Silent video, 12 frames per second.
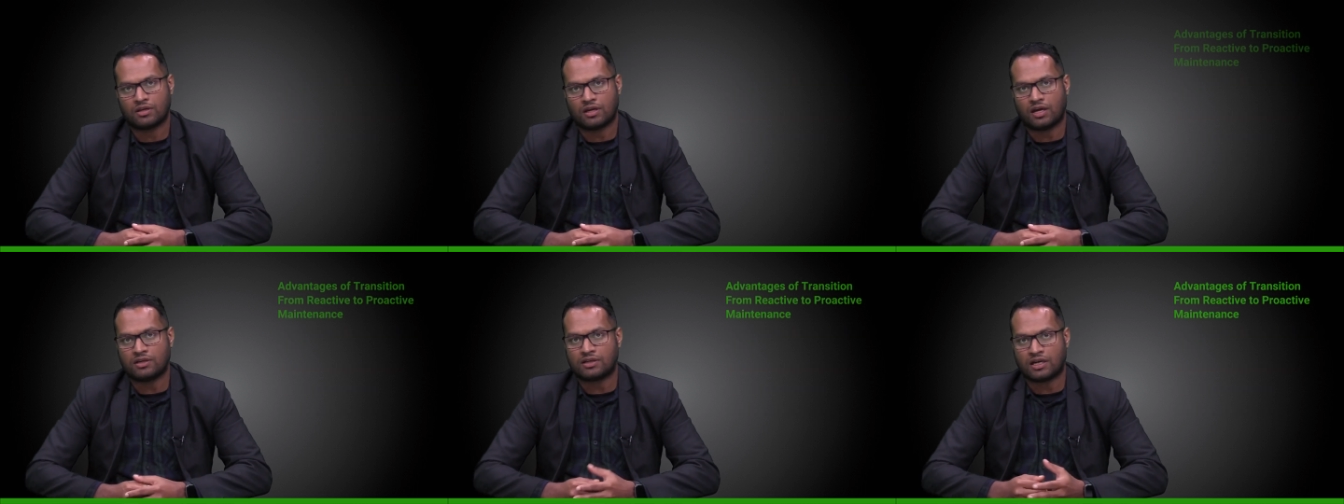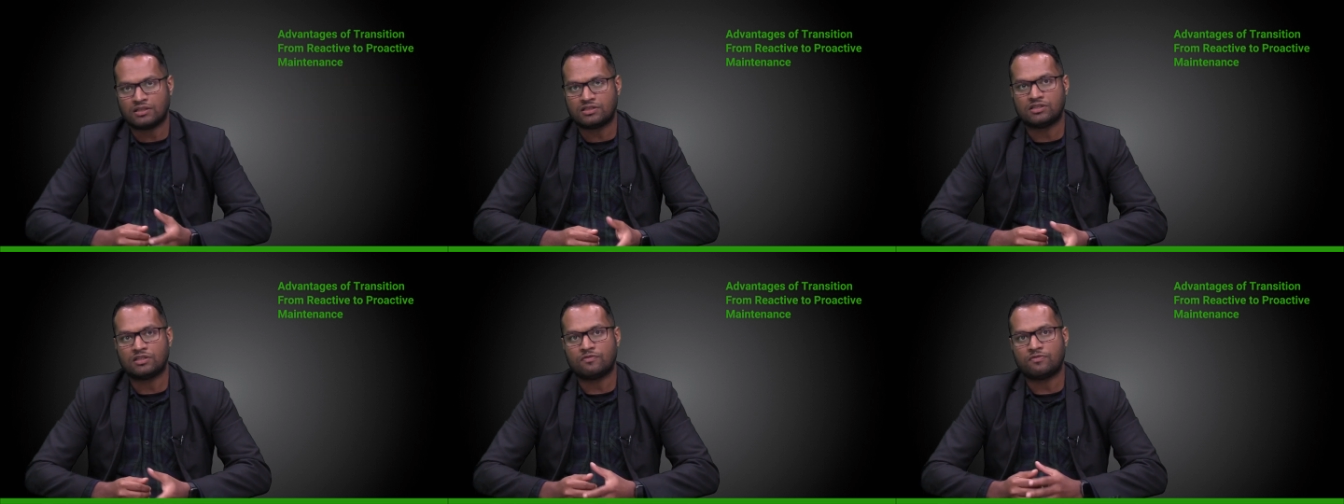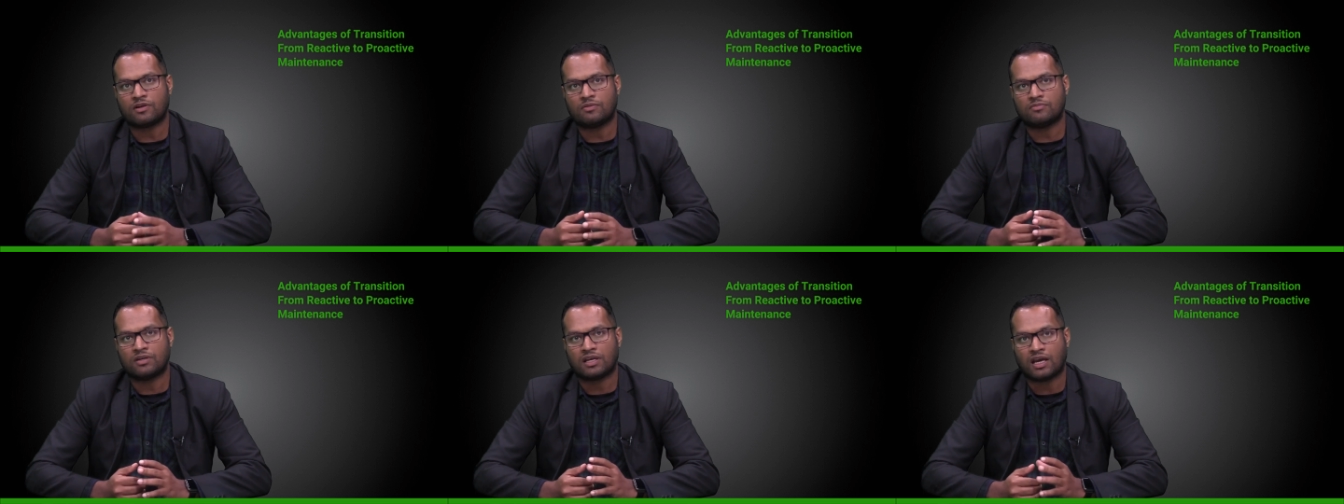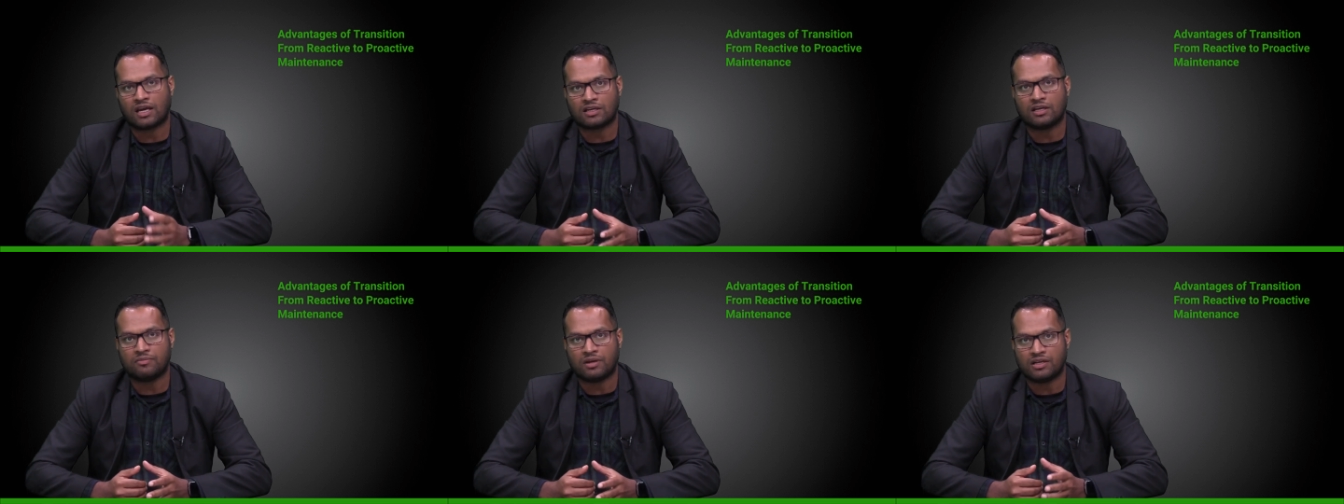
A transition from reactive